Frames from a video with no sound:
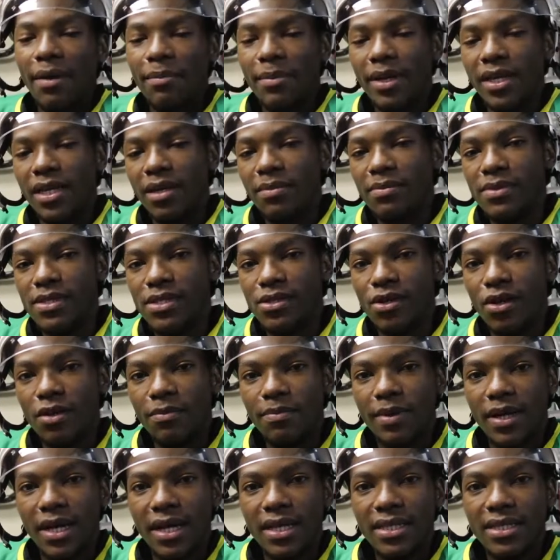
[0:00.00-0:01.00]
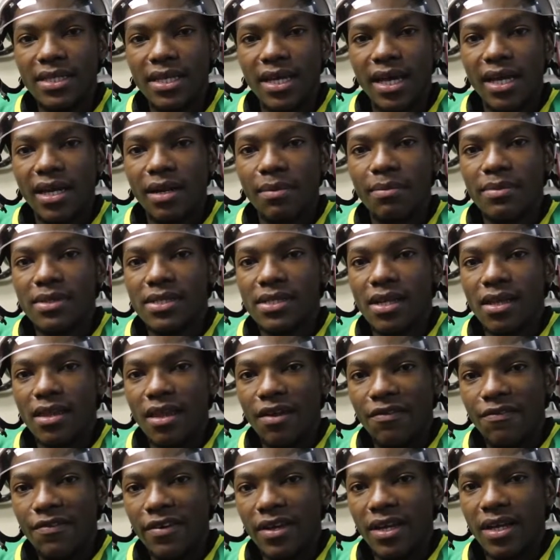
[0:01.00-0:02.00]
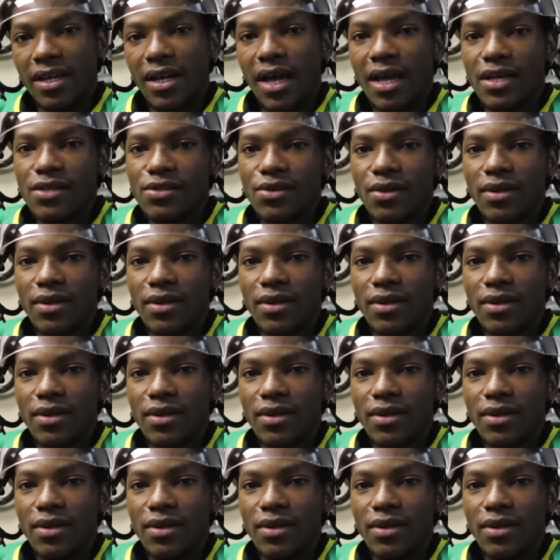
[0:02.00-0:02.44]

Hi, my name is Dion Phakathi and I'm a South African ice